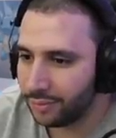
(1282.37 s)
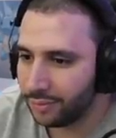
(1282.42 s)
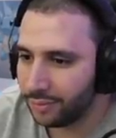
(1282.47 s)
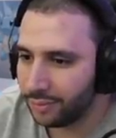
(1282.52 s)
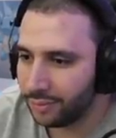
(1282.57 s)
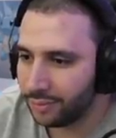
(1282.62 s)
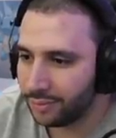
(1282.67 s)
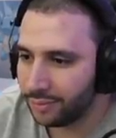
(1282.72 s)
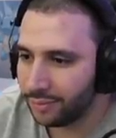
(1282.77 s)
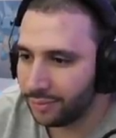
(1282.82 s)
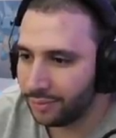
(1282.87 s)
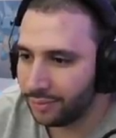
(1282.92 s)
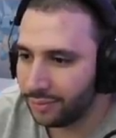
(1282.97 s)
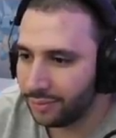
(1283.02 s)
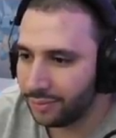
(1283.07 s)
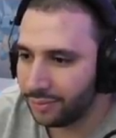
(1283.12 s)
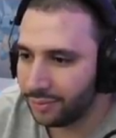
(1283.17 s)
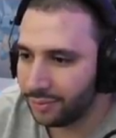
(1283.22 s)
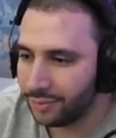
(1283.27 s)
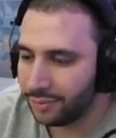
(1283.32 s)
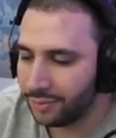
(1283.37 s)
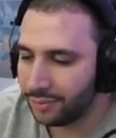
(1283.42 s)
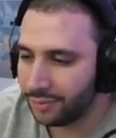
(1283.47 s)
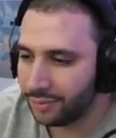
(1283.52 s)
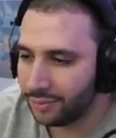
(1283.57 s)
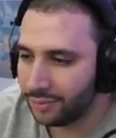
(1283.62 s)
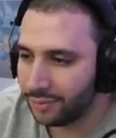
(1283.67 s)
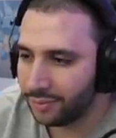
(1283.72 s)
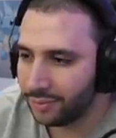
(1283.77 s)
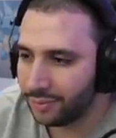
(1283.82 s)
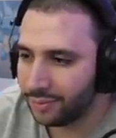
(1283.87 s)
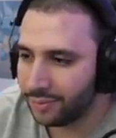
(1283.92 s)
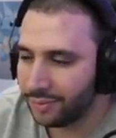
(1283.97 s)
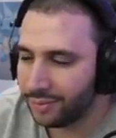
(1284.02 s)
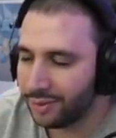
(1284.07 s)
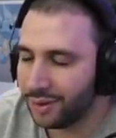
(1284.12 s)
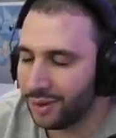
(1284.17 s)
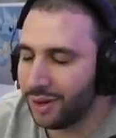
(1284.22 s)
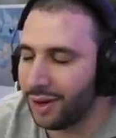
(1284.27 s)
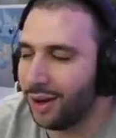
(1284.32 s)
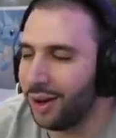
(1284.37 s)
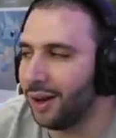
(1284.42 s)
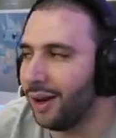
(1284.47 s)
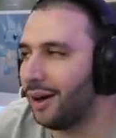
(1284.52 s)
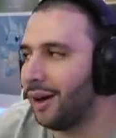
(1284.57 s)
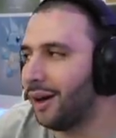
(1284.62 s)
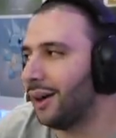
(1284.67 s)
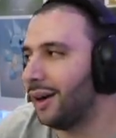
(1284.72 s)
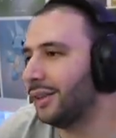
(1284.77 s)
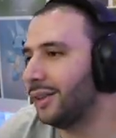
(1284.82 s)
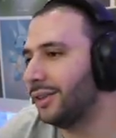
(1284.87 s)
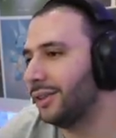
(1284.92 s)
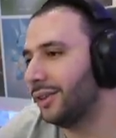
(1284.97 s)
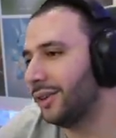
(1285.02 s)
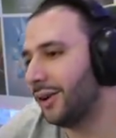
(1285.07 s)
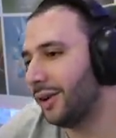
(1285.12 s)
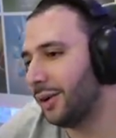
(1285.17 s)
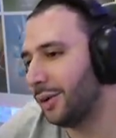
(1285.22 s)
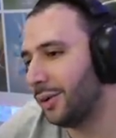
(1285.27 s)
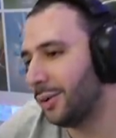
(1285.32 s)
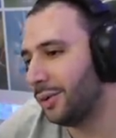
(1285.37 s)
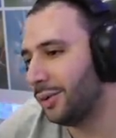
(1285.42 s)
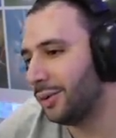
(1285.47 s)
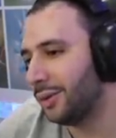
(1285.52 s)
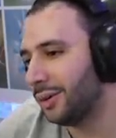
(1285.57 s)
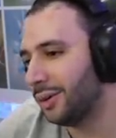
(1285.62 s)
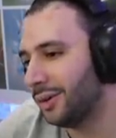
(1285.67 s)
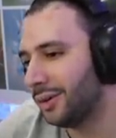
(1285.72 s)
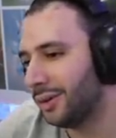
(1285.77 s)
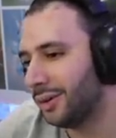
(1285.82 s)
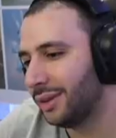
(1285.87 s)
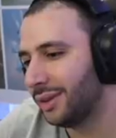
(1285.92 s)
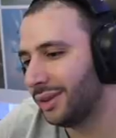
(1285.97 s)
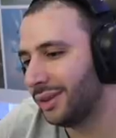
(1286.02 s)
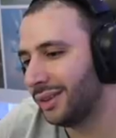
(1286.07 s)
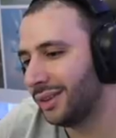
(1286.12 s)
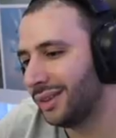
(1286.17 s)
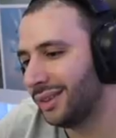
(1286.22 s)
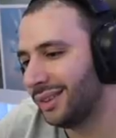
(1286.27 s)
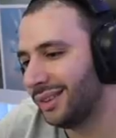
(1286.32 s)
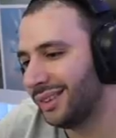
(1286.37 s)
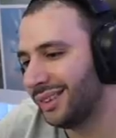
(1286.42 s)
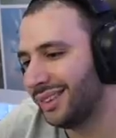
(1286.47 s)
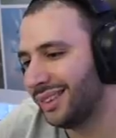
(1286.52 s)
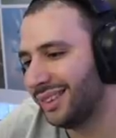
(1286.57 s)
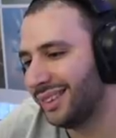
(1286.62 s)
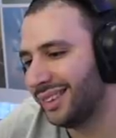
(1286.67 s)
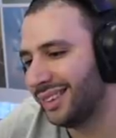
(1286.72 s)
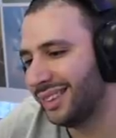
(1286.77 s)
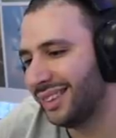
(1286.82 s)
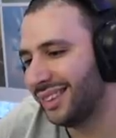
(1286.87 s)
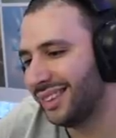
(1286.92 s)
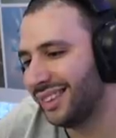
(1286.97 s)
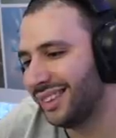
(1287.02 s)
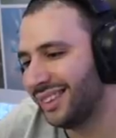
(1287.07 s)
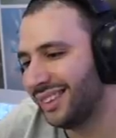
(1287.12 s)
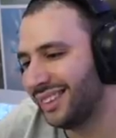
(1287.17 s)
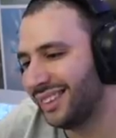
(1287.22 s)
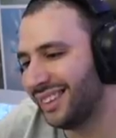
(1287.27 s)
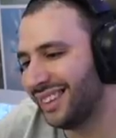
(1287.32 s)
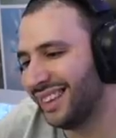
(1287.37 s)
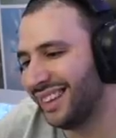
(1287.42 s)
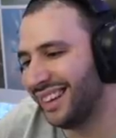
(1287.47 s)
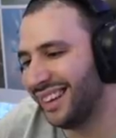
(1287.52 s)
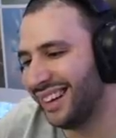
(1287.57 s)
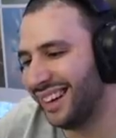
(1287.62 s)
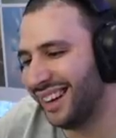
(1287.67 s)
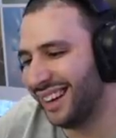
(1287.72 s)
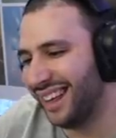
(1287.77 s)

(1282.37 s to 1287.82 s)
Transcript: No words are spoken by the person on screen.